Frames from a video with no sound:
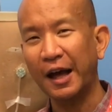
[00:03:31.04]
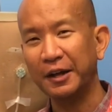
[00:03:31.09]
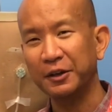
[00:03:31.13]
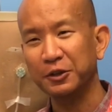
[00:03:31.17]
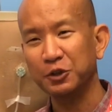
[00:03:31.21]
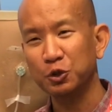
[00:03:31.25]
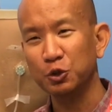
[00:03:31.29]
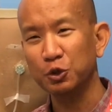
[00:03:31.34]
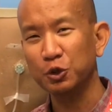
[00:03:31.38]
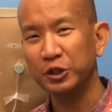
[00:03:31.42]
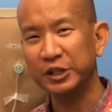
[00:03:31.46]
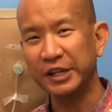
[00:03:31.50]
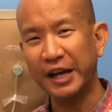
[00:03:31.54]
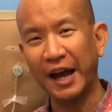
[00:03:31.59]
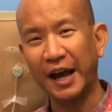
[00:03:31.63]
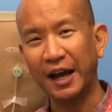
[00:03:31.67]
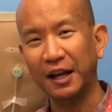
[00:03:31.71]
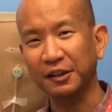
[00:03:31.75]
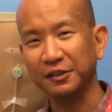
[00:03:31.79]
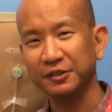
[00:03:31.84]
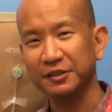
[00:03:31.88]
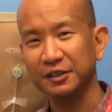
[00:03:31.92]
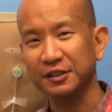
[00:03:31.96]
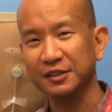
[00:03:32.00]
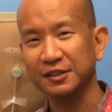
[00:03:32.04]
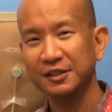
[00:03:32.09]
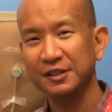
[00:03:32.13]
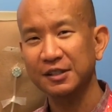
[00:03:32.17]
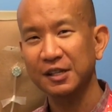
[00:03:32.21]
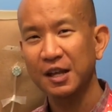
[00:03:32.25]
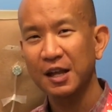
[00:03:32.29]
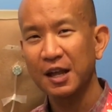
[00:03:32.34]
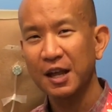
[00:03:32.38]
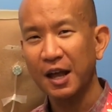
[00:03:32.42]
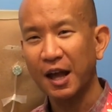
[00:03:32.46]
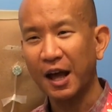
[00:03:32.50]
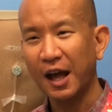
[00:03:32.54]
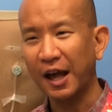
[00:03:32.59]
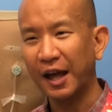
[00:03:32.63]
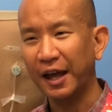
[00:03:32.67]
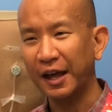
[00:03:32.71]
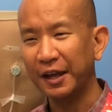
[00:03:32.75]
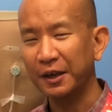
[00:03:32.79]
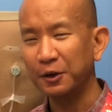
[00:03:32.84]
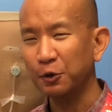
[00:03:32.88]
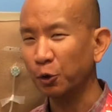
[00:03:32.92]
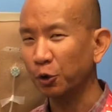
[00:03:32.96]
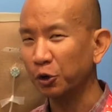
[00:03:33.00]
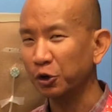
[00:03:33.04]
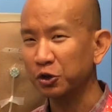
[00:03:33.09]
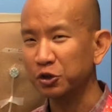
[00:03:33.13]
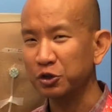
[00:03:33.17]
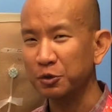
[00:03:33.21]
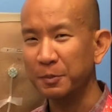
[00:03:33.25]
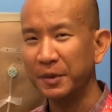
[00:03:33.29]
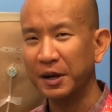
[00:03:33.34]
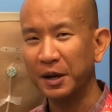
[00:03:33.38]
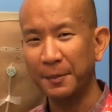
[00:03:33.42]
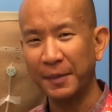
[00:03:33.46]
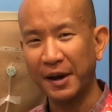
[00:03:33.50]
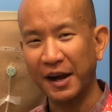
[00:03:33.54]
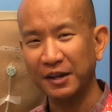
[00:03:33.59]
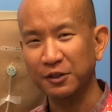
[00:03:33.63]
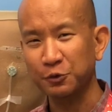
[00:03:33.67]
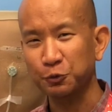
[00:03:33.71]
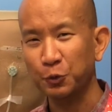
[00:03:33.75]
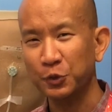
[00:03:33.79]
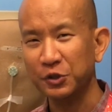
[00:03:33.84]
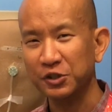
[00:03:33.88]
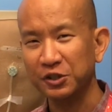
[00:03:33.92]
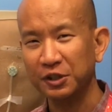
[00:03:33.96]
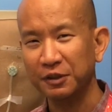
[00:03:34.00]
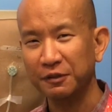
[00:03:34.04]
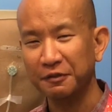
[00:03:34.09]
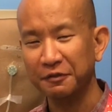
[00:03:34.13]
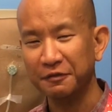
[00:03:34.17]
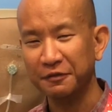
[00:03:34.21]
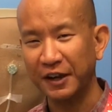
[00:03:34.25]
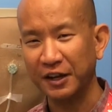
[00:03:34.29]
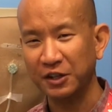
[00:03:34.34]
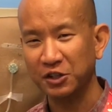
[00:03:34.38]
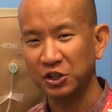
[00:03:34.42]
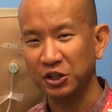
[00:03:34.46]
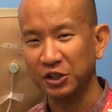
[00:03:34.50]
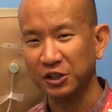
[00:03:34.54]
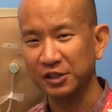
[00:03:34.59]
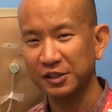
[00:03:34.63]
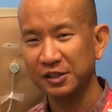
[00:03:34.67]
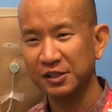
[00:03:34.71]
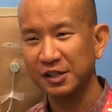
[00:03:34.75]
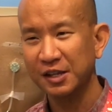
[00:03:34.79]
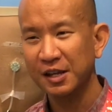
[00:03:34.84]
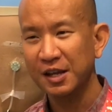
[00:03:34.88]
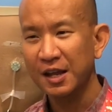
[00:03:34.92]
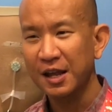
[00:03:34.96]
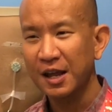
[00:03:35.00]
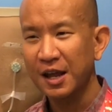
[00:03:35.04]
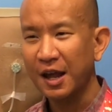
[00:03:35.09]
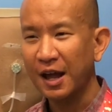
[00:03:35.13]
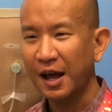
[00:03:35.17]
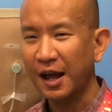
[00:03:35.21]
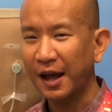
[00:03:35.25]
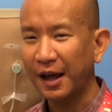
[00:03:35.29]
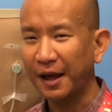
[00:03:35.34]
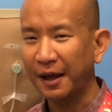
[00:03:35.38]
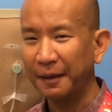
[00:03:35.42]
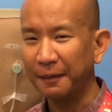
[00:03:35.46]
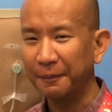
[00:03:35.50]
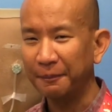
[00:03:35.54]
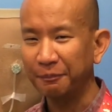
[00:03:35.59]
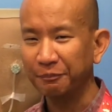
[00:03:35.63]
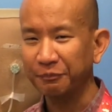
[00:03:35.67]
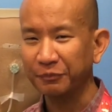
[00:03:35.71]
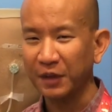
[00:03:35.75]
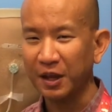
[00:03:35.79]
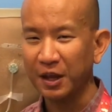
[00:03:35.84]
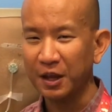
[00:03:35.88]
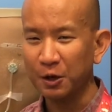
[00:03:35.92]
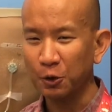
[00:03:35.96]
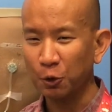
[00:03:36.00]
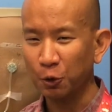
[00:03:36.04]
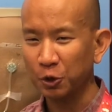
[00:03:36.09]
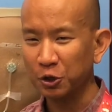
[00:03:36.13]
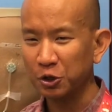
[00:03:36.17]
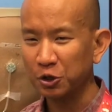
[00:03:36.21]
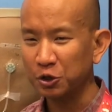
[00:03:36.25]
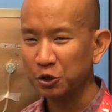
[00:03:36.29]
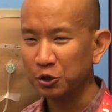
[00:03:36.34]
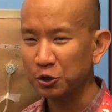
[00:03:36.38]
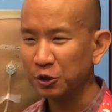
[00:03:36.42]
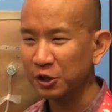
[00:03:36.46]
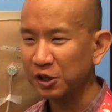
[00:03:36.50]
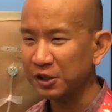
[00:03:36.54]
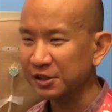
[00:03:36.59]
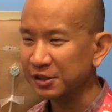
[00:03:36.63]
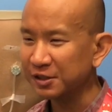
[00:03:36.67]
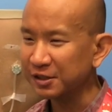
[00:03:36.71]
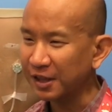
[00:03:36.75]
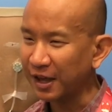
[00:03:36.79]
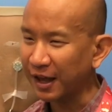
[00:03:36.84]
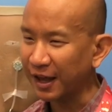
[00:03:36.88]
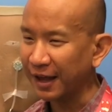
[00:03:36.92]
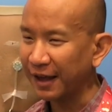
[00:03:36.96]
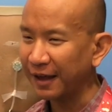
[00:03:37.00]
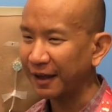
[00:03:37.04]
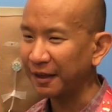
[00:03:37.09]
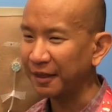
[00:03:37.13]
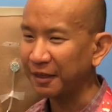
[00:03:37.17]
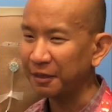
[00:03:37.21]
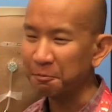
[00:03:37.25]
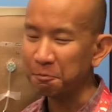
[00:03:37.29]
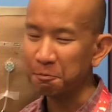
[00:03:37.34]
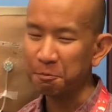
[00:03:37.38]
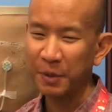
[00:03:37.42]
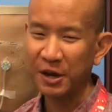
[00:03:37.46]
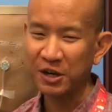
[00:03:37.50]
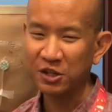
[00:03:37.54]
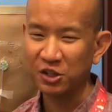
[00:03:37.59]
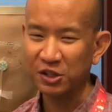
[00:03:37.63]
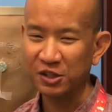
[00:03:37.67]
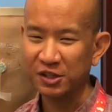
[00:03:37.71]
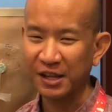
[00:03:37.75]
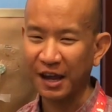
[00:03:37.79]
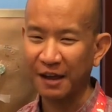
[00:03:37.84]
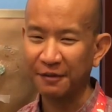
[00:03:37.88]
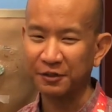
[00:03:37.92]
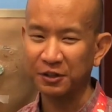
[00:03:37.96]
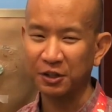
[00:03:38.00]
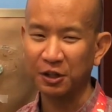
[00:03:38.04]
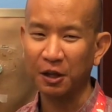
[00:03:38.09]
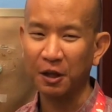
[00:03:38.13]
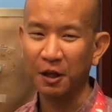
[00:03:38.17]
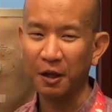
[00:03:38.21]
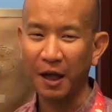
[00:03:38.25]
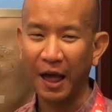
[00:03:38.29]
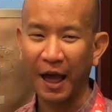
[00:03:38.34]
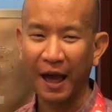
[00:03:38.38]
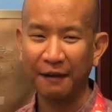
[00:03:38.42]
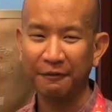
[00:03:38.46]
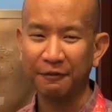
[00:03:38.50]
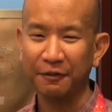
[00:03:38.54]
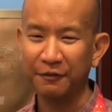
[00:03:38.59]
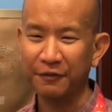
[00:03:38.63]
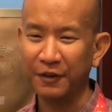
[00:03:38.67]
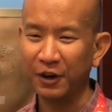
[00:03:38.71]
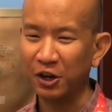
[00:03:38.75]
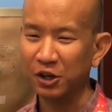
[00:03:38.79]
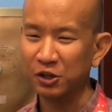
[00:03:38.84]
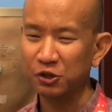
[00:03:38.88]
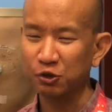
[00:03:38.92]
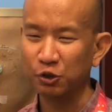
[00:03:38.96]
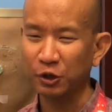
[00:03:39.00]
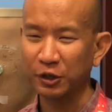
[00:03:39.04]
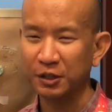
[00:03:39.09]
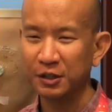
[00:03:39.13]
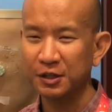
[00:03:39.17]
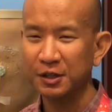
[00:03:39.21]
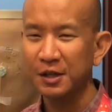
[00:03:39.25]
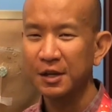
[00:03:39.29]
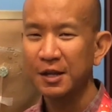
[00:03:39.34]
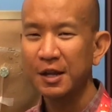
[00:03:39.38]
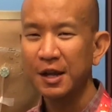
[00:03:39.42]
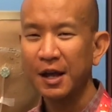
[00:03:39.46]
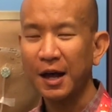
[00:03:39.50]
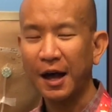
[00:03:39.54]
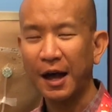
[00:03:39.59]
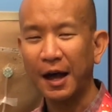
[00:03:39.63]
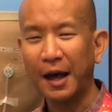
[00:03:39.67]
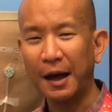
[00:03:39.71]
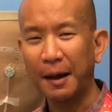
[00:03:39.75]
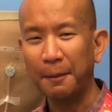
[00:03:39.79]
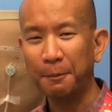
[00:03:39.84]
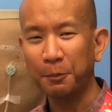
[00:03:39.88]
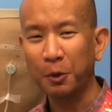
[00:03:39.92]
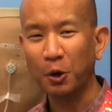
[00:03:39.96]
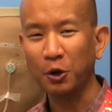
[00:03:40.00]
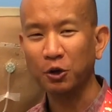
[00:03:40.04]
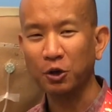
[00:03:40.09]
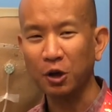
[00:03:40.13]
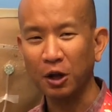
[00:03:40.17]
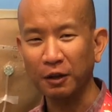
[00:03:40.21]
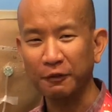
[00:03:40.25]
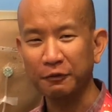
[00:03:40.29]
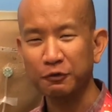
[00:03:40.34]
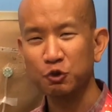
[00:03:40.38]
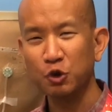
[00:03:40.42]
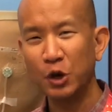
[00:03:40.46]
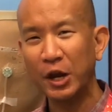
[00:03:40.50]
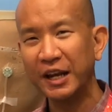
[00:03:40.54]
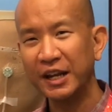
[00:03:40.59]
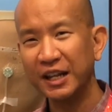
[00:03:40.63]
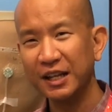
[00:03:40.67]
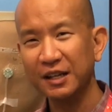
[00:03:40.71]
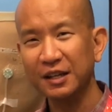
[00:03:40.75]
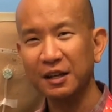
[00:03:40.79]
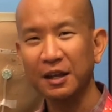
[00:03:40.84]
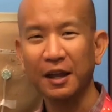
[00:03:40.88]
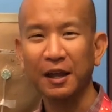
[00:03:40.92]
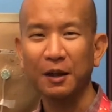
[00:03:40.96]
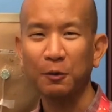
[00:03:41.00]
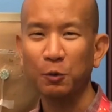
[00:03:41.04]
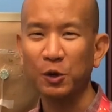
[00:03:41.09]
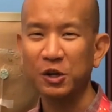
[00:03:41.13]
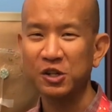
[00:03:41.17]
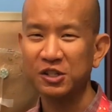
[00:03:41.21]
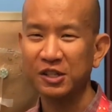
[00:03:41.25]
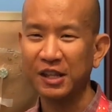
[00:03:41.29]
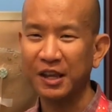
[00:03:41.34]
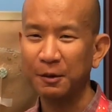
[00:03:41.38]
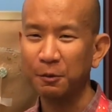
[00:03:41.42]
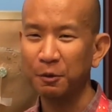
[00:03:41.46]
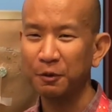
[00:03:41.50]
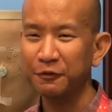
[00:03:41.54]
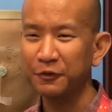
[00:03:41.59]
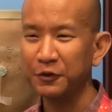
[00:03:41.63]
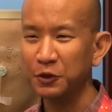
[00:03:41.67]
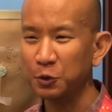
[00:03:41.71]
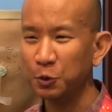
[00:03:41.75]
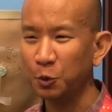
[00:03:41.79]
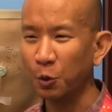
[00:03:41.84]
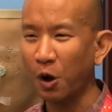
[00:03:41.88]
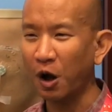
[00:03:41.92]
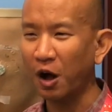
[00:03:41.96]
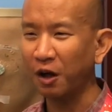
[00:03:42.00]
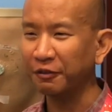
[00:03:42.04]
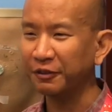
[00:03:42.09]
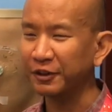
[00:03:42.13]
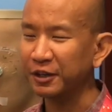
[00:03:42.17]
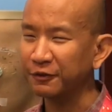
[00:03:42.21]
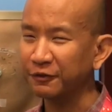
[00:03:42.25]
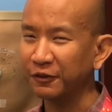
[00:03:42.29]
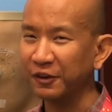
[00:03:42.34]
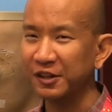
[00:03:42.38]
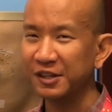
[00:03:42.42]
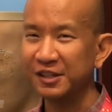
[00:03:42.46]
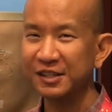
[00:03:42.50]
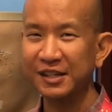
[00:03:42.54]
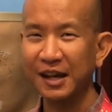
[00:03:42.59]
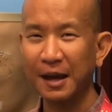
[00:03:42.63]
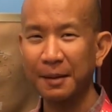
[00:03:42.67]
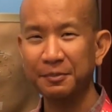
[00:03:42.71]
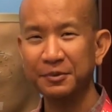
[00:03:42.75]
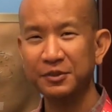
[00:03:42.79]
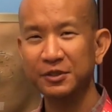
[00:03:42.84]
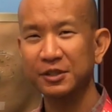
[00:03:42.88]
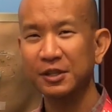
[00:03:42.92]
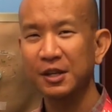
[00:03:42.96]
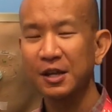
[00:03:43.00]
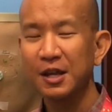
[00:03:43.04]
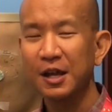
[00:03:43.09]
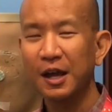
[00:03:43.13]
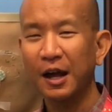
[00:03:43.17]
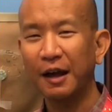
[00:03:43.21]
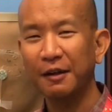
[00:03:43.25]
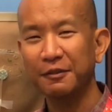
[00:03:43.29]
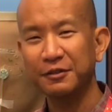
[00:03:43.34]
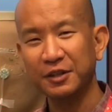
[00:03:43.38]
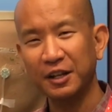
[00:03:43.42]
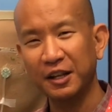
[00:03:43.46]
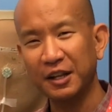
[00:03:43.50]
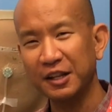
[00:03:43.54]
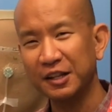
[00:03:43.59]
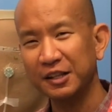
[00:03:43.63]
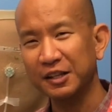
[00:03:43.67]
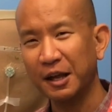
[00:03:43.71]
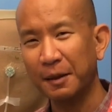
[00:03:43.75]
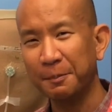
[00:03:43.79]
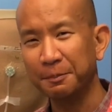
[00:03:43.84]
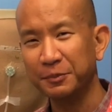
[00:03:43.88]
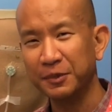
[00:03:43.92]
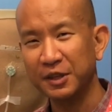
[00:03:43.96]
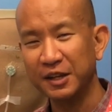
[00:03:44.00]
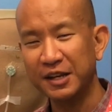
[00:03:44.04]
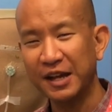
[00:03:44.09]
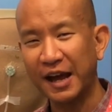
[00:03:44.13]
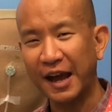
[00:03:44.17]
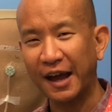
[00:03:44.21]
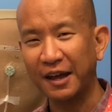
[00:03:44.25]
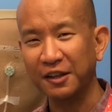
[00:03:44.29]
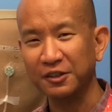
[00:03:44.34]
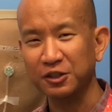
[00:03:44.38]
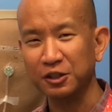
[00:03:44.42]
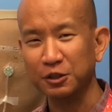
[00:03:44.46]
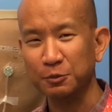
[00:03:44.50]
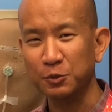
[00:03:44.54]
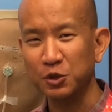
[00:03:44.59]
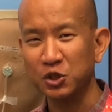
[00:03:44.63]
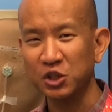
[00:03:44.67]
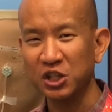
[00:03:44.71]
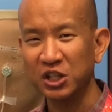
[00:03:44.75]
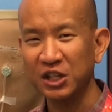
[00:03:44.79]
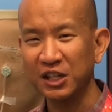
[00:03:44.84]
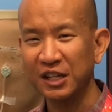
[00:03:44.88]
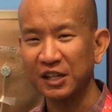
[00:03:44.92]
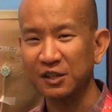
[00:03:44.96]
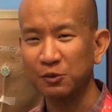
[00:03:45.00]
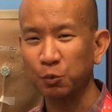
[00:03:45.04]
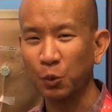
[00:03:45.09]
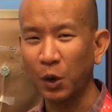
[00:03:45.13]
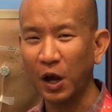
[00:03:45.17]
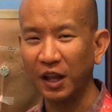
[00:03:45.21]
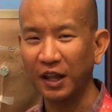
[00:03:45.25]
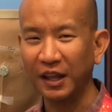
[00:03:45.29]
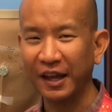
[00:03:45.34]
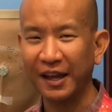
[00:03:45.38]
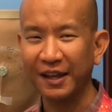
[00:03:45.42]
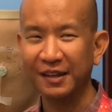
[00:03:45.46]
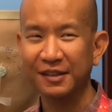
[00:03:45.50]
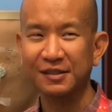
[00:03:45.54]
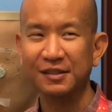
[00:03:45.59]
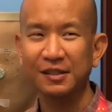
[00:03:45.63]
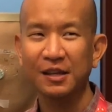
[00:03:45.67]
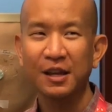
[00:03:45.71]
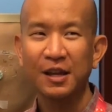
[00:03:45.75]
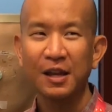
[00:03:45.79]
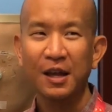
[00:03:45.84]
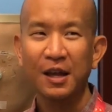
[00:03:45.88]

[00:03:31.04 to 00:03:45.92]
to the dialysis in order to minimize risk of infections. In order to do this, patients have to have a very strict protocol of training in which they review all the different steps of setting up the dialysis machine, as well as